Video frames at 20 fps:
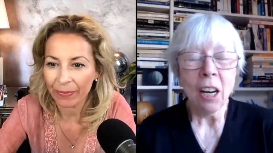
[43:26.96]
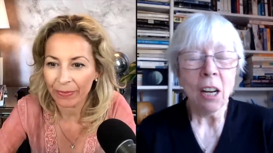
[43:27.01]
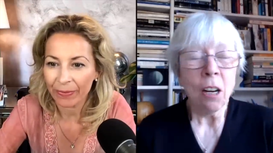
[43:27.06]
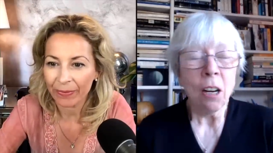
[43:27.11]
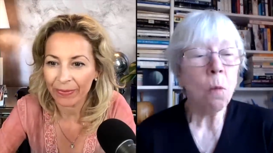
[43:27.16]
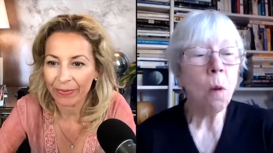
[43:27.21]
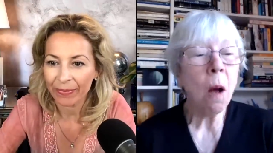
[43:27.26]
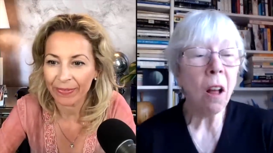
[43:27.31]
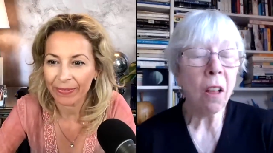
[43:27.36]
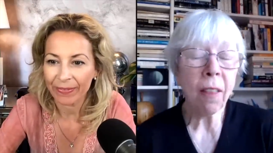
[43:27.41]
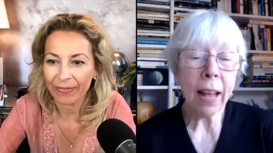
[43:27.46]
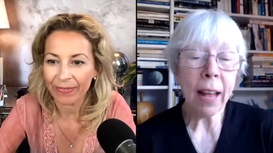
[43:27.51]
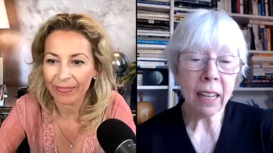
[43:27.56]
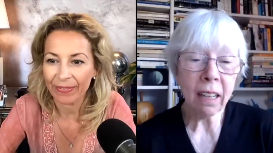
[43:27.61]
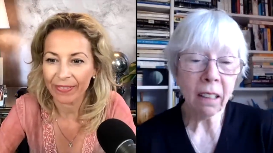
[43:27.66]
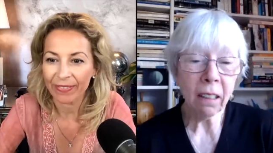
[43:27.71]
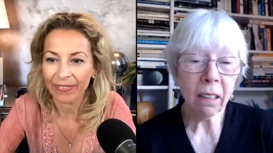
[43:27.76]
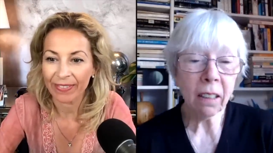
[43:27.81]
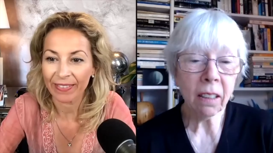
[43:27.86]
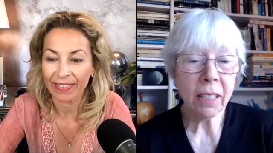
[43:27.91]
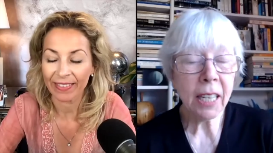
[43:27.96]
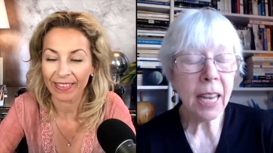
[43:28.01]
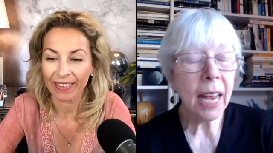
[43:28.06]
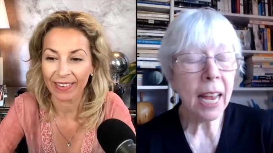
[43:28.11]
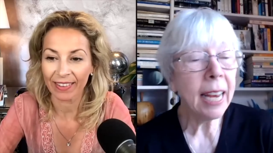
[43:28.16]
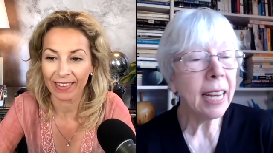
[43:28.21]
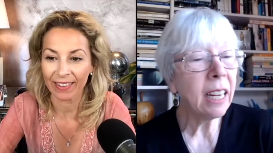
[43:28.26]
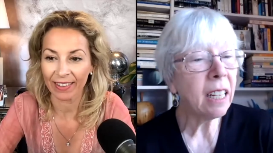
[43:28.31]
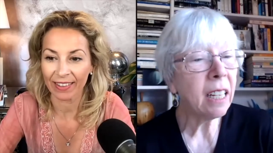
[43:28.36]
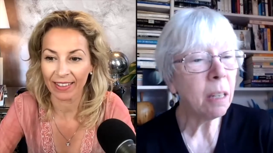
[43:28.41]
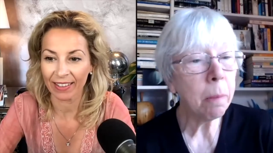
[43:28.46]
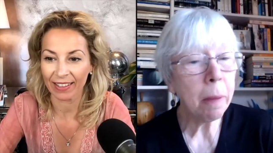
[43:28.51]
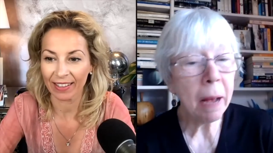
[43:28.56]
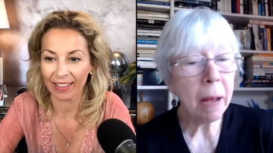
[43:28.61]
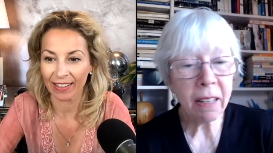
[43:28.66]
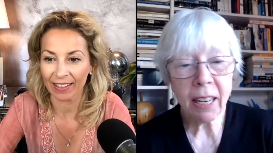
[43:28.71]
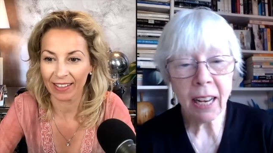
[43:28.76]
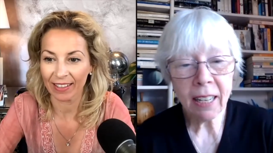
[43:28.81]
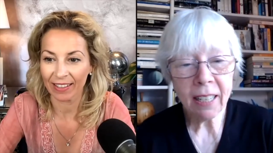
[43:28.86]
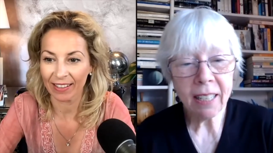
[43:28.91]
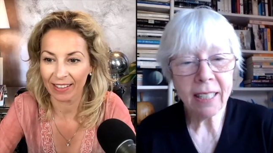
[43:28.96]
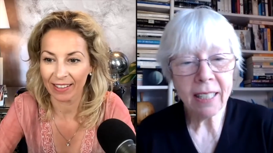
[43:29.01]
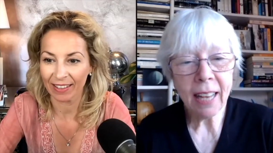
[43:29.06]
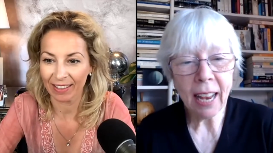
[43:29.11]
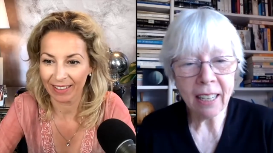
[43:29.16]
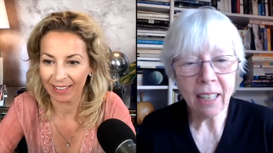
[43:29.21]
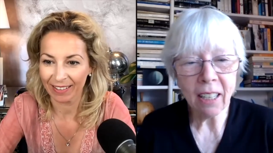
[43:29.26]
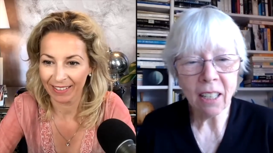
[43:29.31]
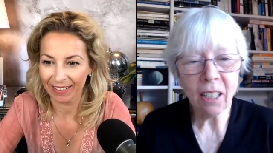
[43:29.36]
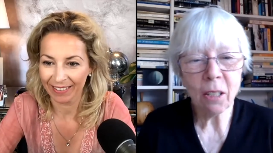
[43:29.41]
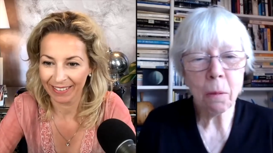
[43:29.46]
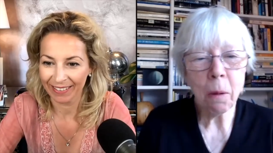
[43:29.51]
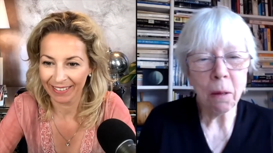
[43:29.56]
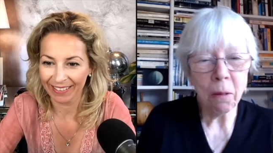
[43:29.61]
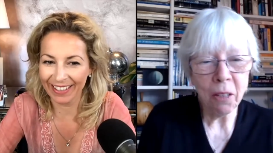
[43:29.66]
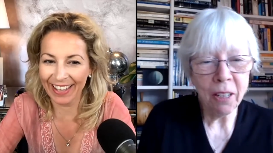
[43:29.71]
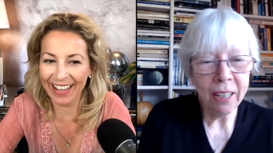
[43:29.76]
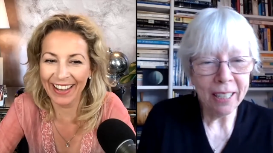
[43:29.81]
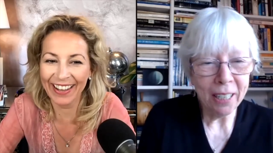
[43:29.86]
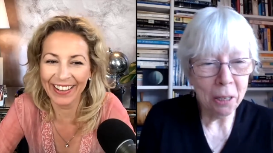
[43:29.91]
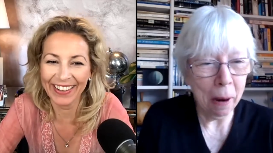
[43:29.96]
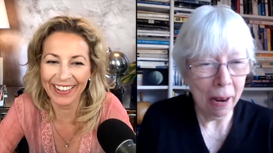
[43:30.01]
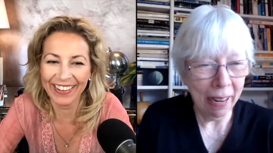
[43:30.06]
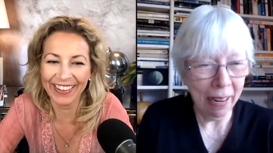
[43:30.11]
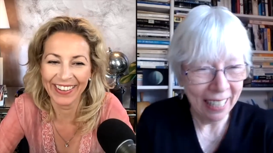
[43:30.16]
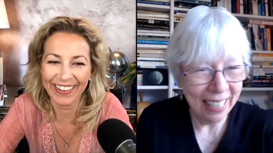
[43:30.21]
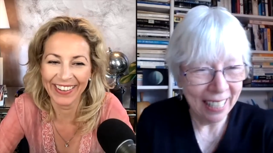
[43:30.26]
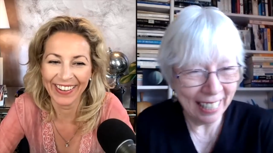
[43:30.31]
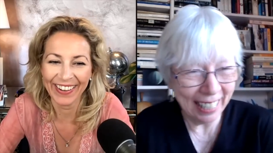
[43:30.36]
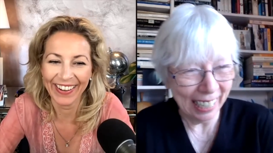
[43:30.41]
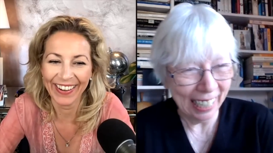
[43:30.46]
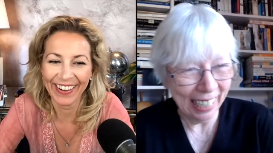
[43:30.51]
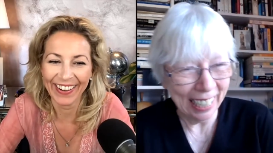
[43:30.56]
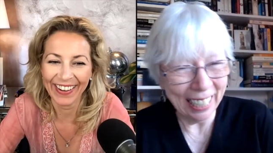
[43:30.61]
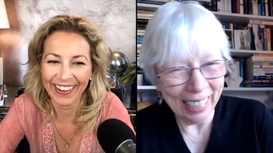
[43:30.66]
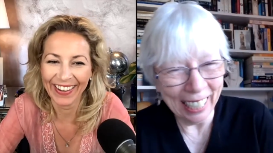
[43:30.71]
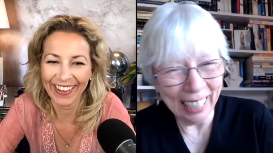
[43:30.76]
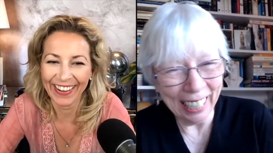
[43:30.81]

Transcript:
Speaker 1: Well, that'll take us about 10 seconds, won't it,